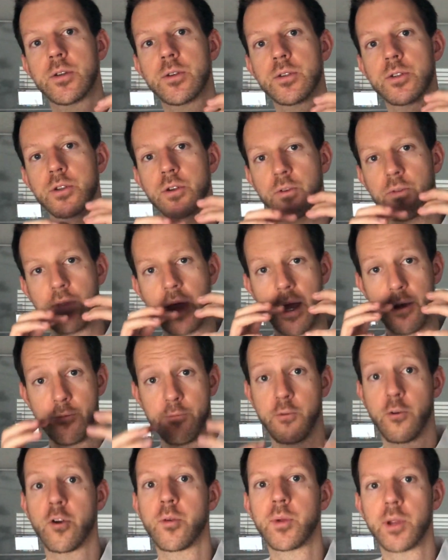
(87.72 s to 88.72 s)
sort of that
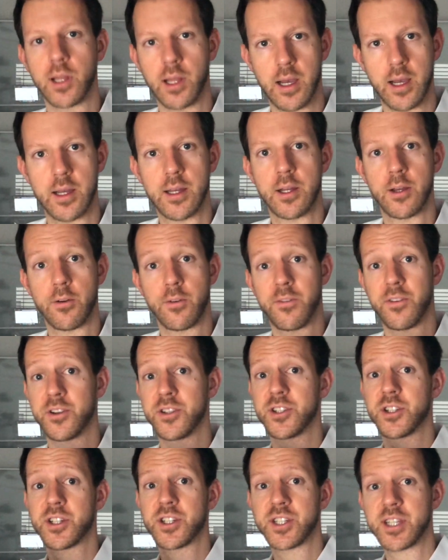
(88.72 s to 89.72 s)
formula for
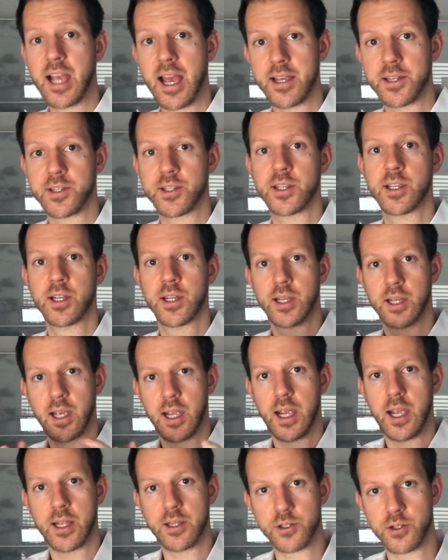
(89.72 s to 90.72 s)
success
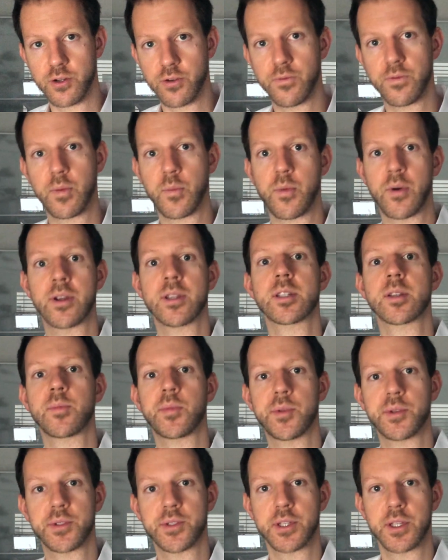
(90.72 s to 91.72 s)
and sort of the
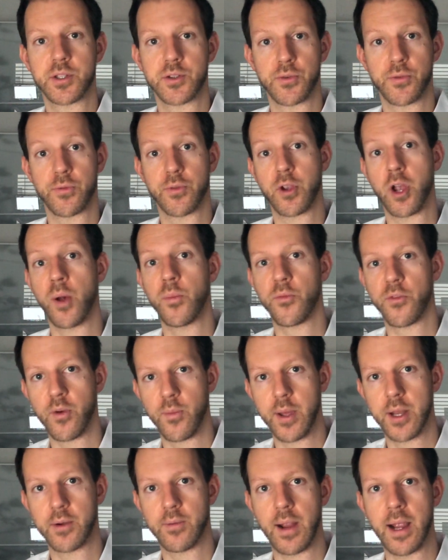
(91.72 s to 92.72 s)
principles that sort of come from
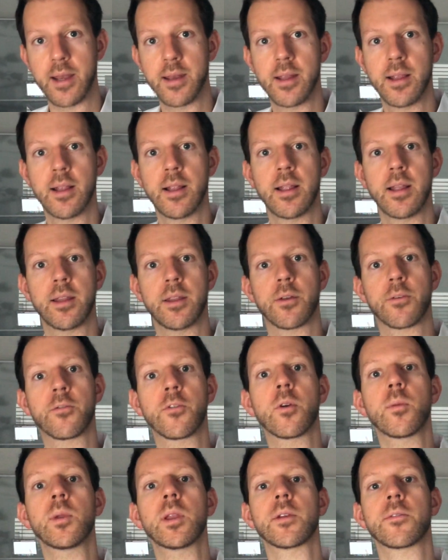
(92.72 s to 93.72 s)
it, right? The
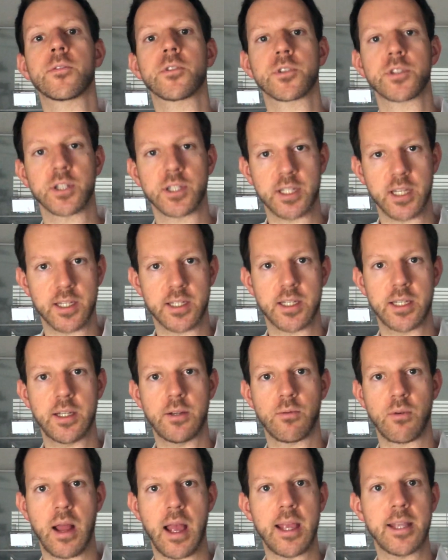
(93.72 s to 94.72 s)
formula for success, he
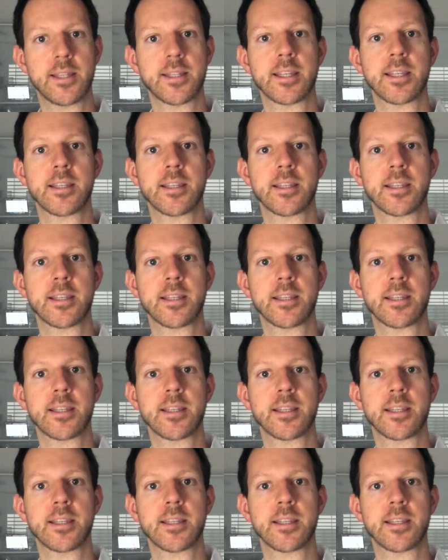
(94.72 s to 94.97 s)
writes,